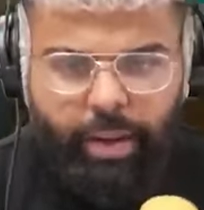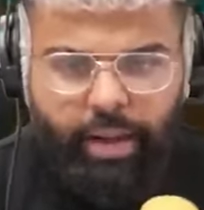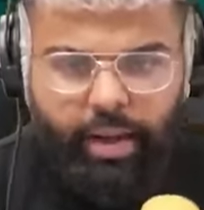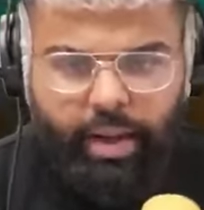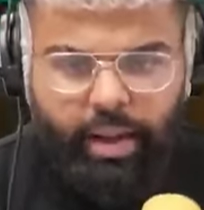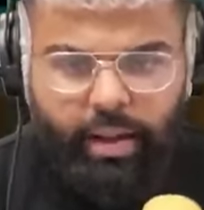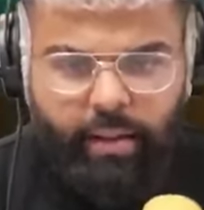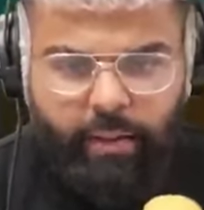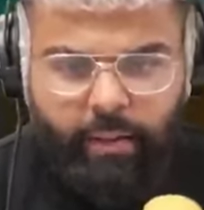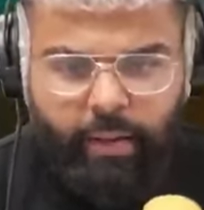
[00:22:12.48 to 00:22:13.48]
anything either.
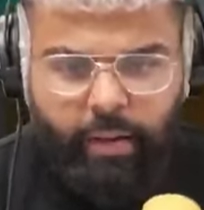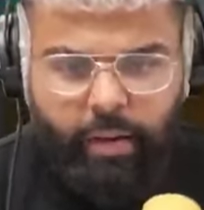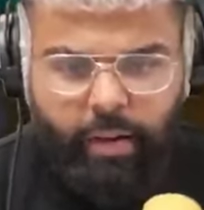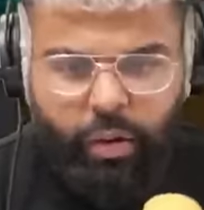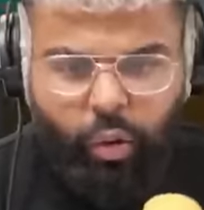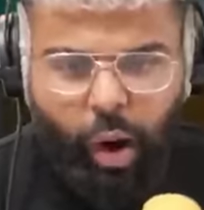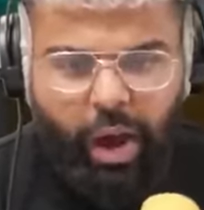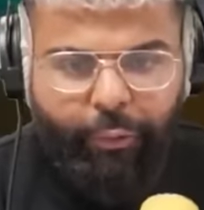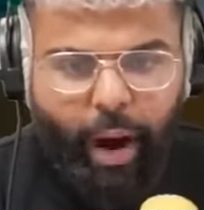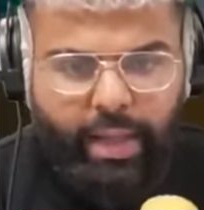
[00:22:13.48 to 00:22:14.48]

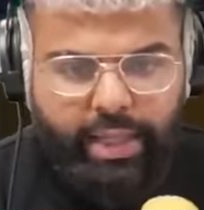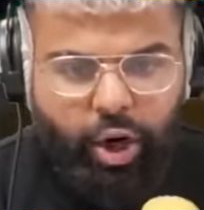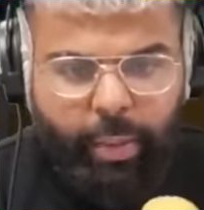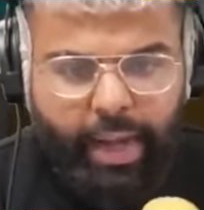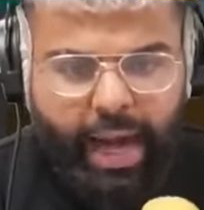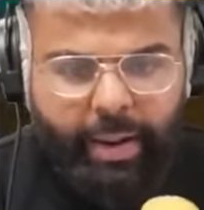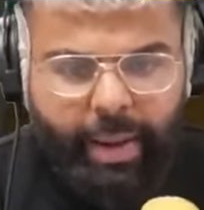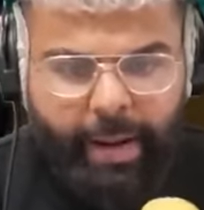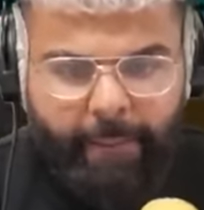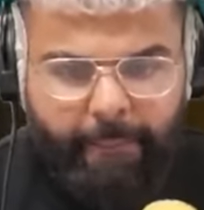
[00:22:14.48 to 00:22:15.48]
Quiff, why is there so many
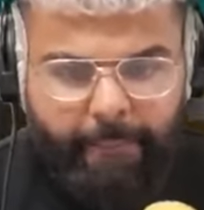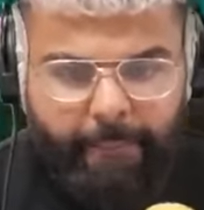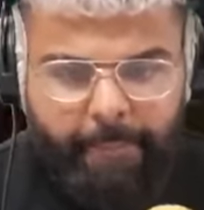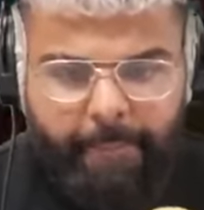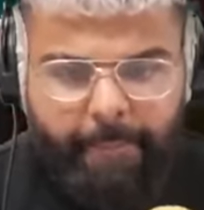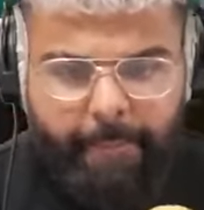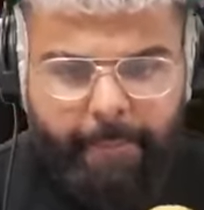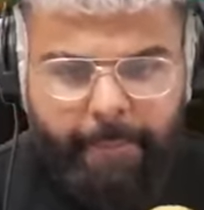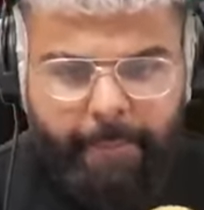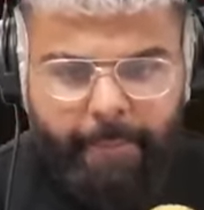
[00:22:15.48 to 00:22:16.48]
Endermen? Bro,
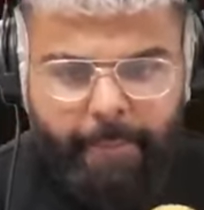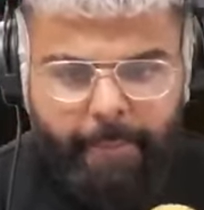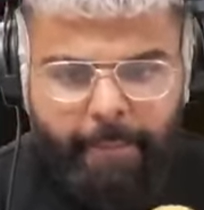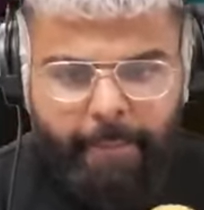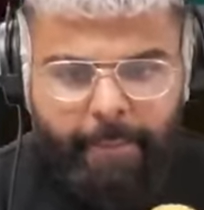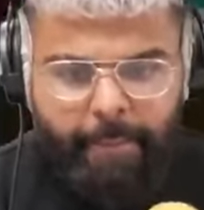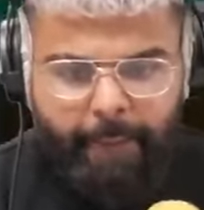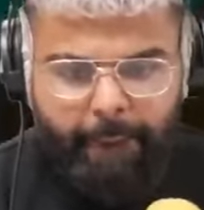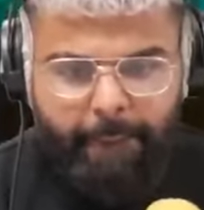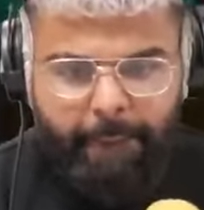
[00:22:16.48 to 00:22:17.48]
bro, free the boat.
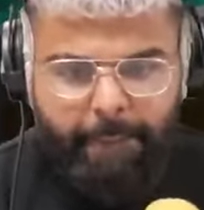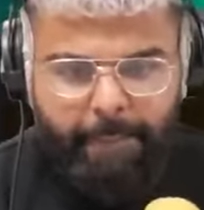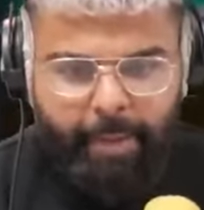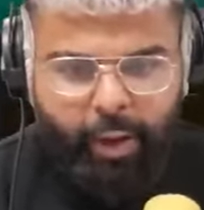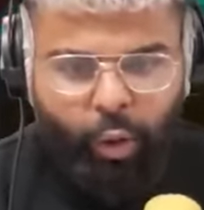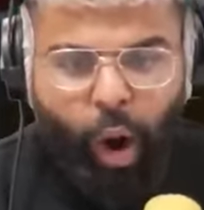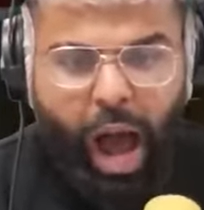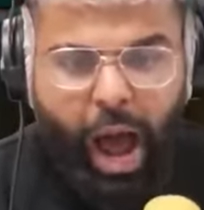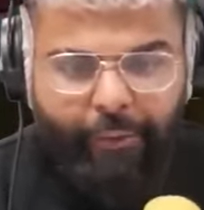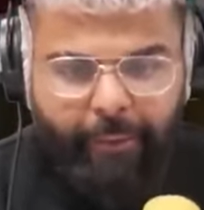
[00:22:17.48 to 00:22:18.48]

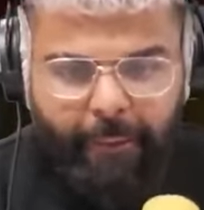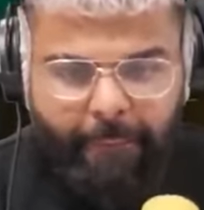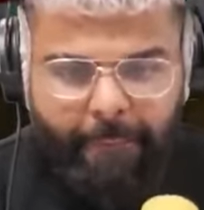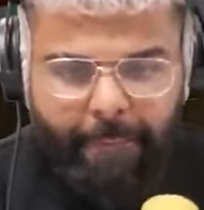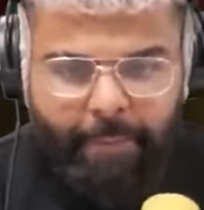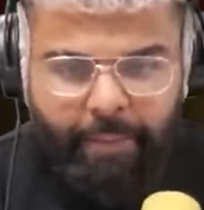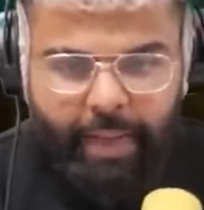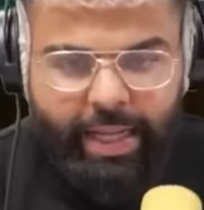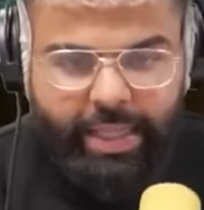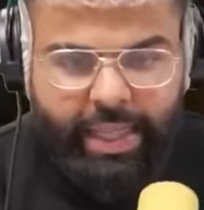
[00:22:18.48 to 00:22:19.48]
Quiff!
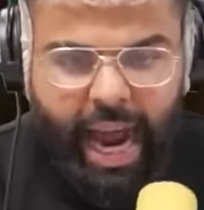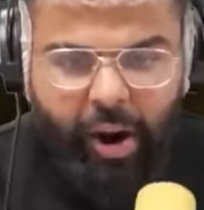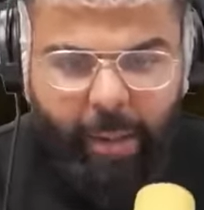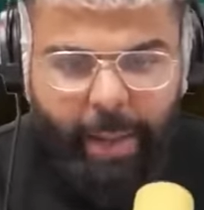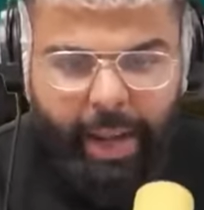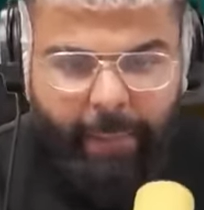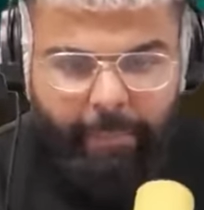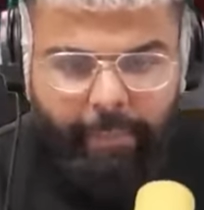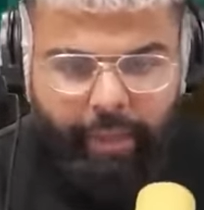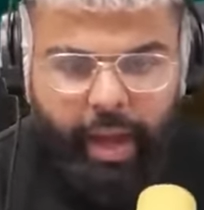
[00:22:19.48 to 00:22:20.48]
This is scaring me.
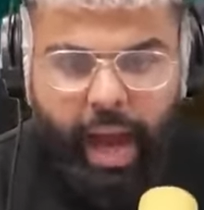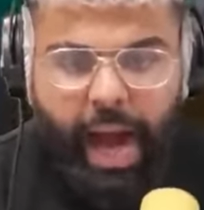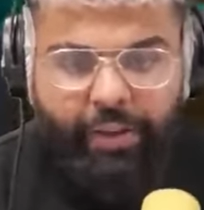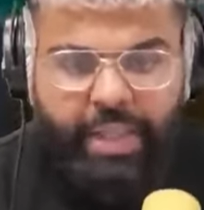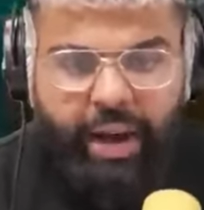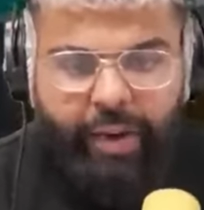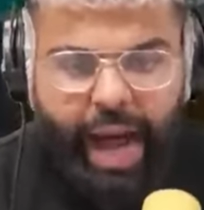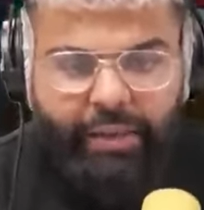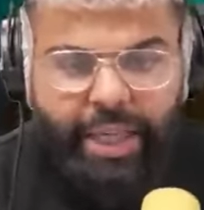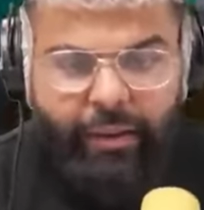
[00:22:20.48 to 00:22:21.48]
I have seven. I
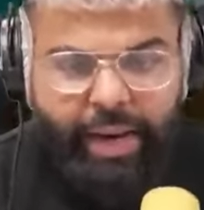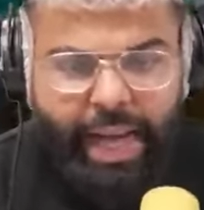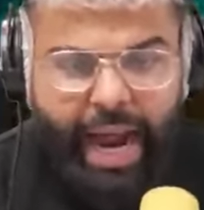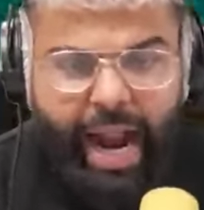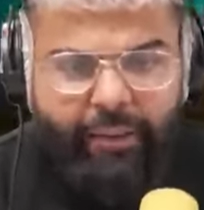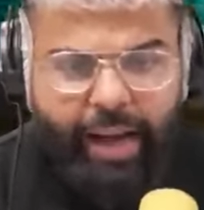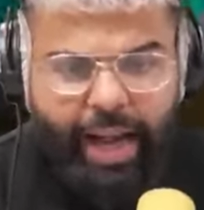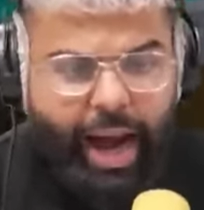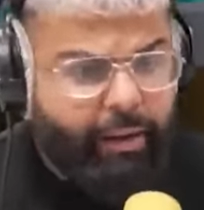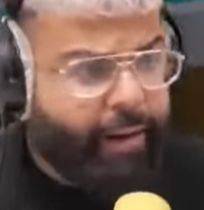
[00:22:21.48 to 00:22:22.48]
have seven. Get out of it. Get
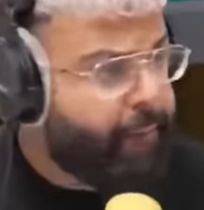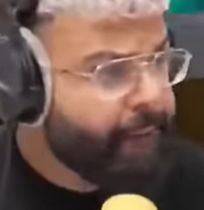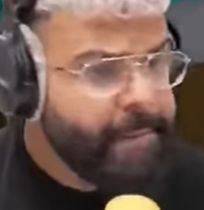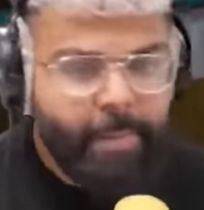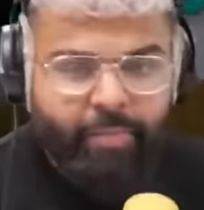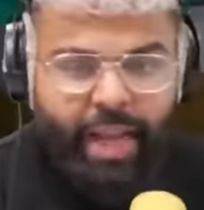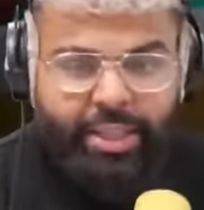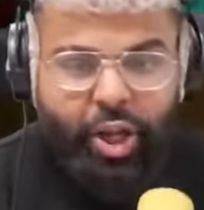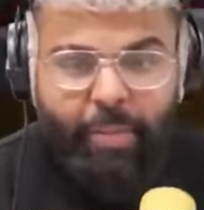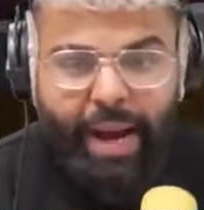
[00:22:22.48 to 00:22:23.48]
out of it. Right, right, there's
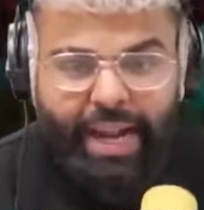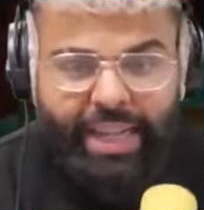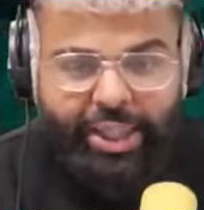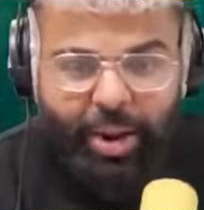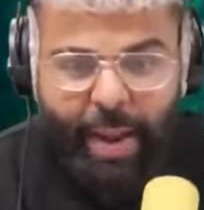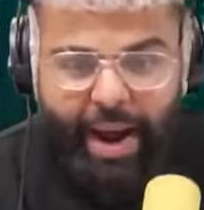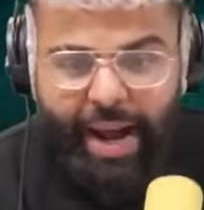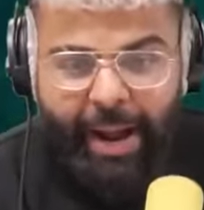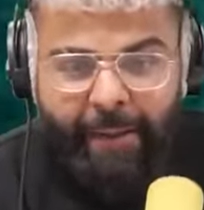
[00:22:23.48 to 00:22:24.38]
too many. There's too many.